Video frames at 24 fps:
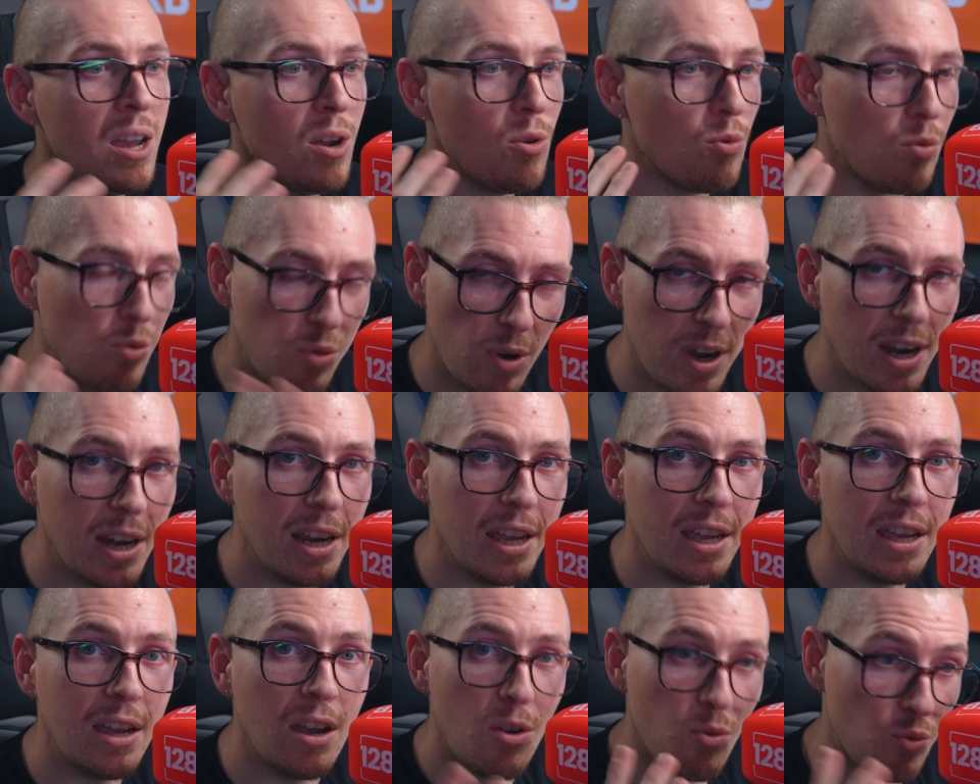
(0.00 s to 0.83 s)

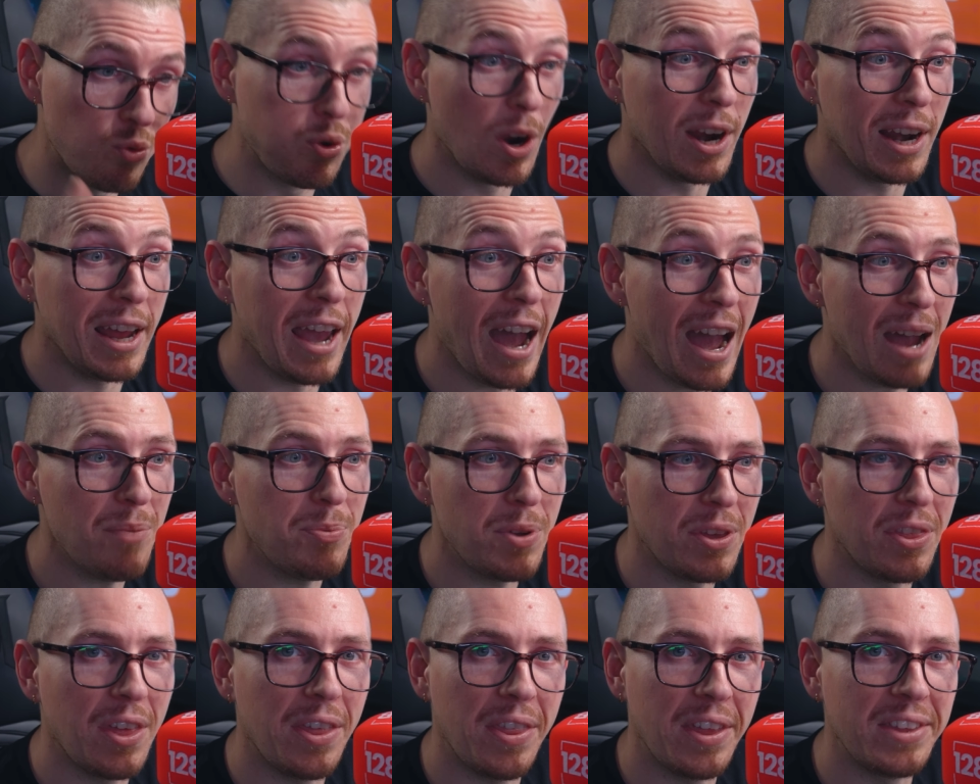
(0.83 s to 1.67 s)
Really, really
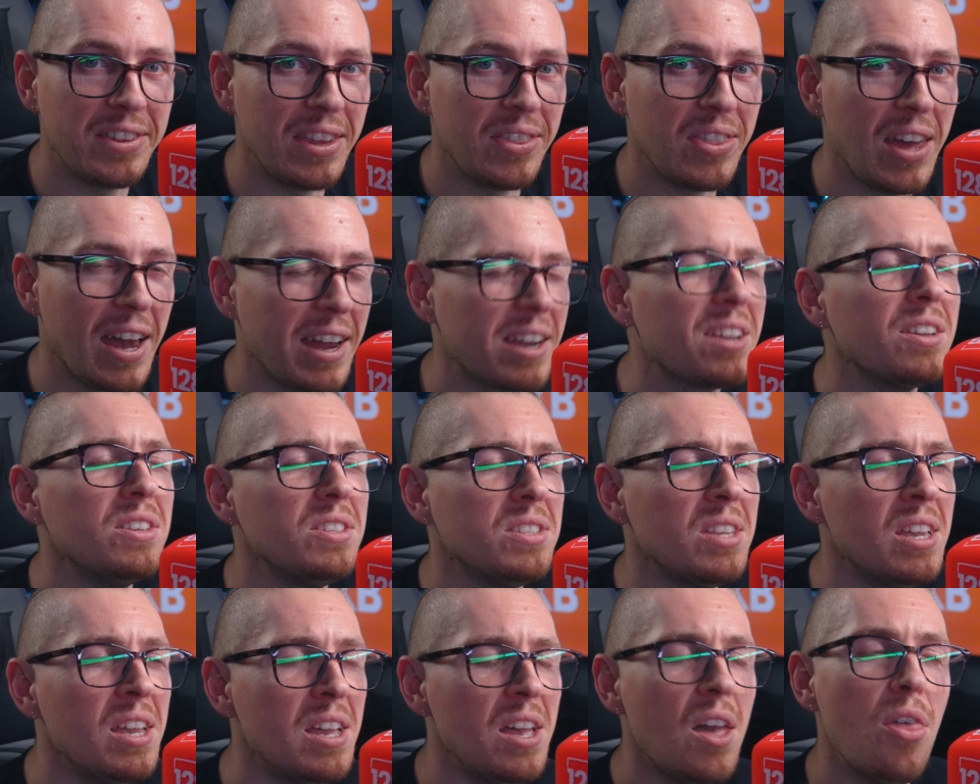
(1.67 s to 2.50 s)
happy that they did that,
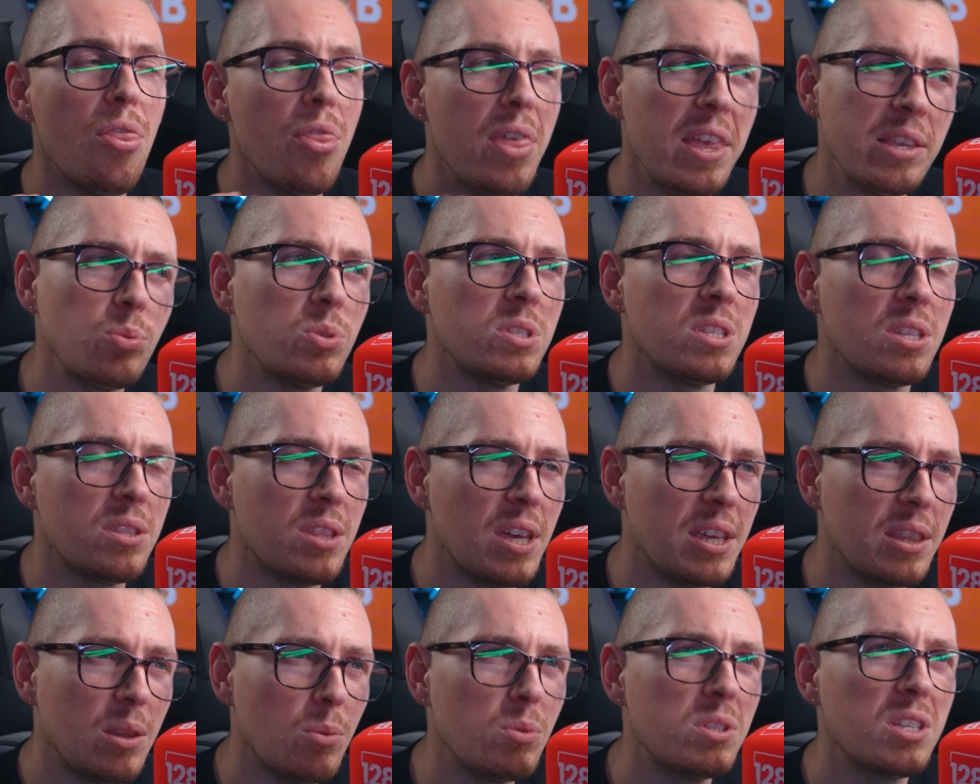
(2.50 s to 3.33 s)
because this was the
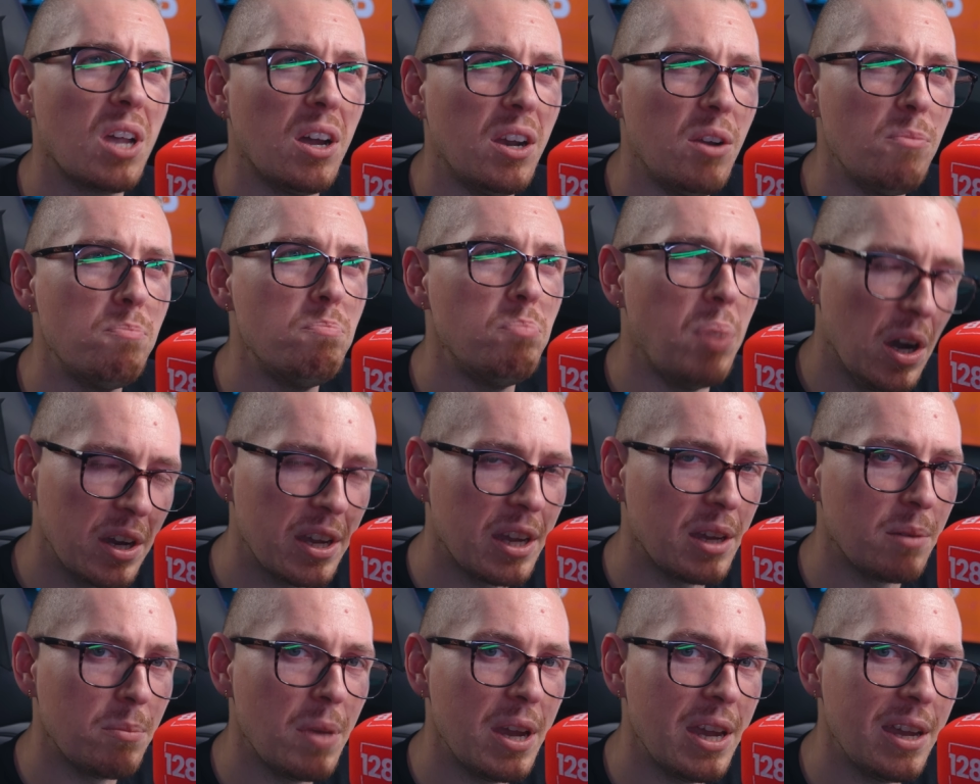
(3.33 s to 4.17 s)
thing that was kind of
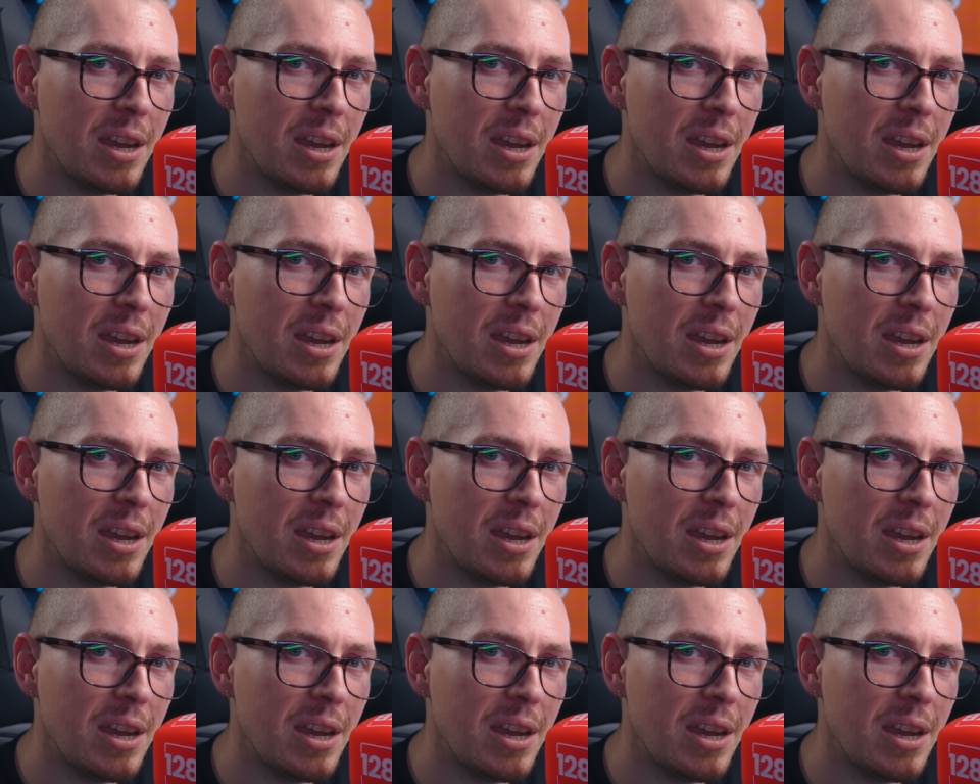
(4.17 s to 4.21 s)
bugging